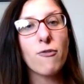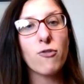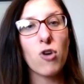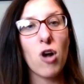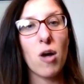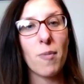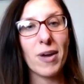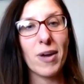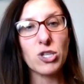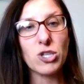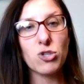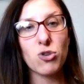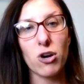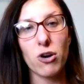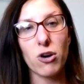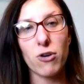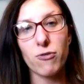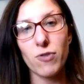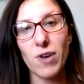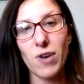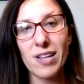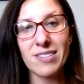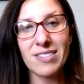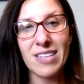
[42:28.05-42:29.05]
For all my trucker
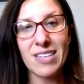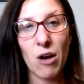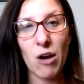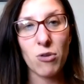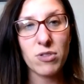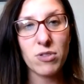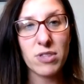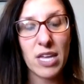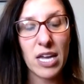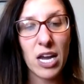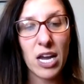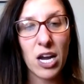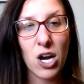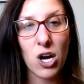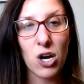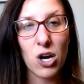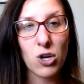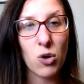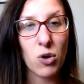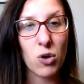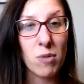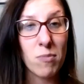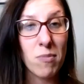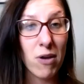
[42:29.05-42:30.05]
friends out there,
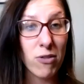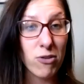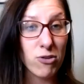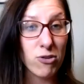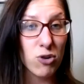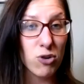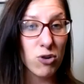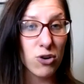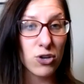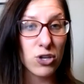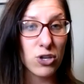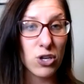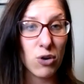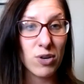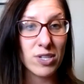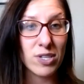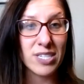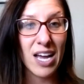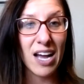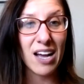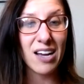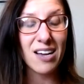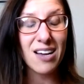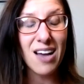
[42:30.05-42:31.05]
go to
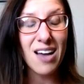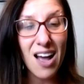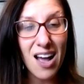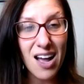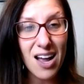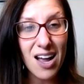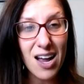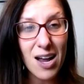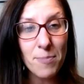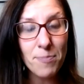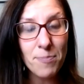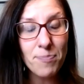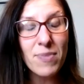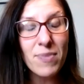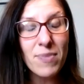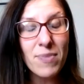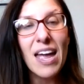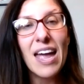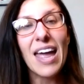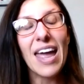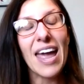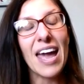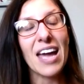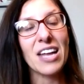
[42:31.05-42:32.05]
mothertruckeryoga.com
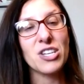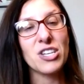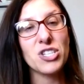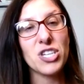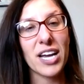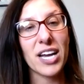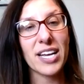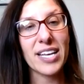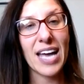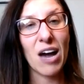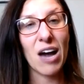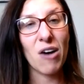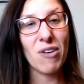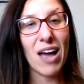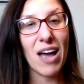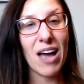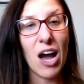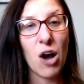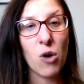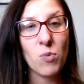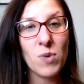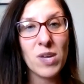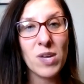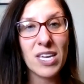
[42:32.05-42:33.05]
and check out
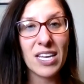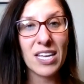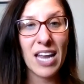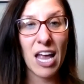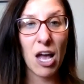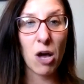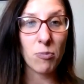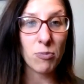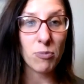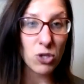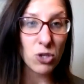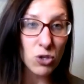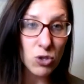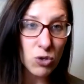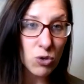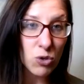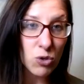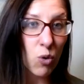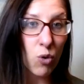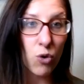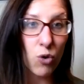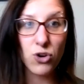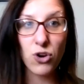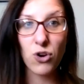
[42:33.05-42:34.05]
how we can help
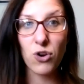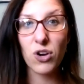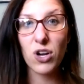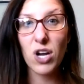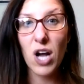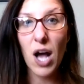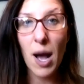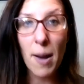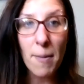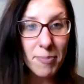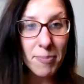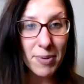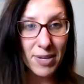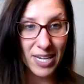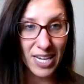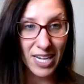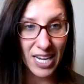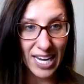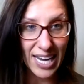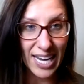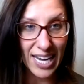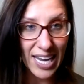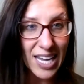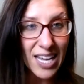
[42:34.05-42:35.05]
you or your
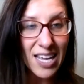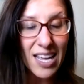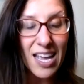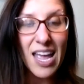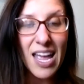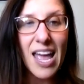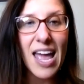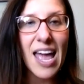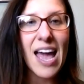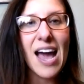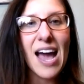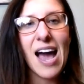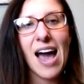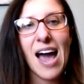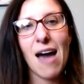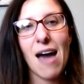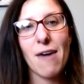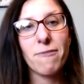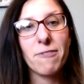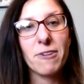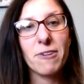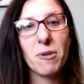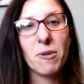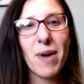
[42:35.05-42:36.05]
company
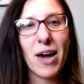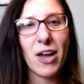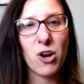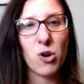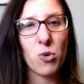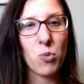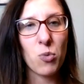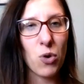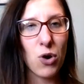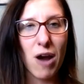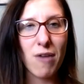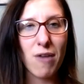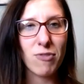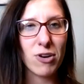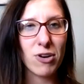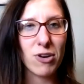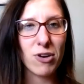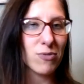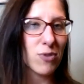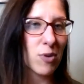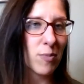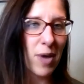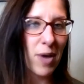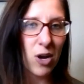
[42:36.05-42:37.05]
feel better wherever,
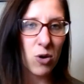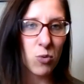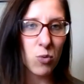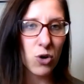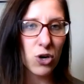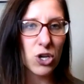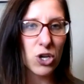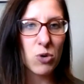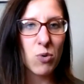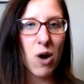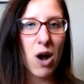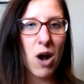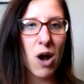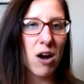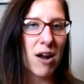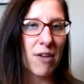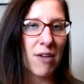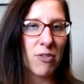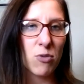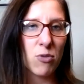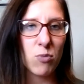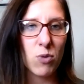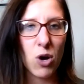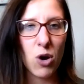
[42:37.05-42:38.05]
no matter where you are,
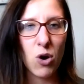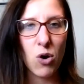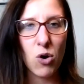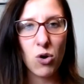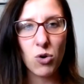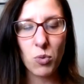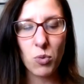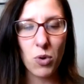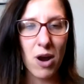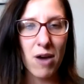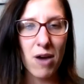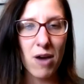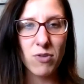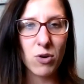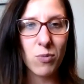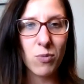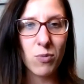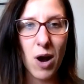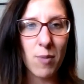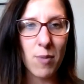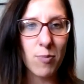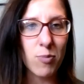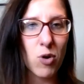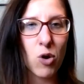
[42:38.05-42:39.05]
on the road, wherever.
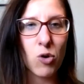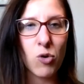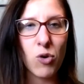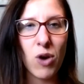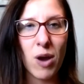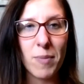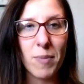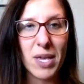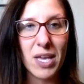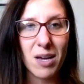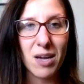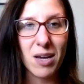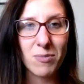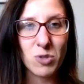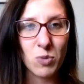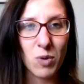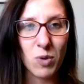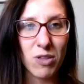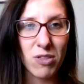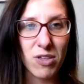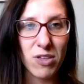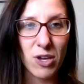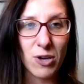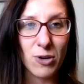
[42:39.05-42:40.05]
Our programming comes
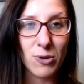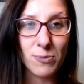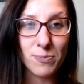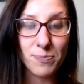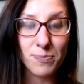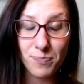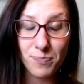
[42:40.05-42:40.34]
with you.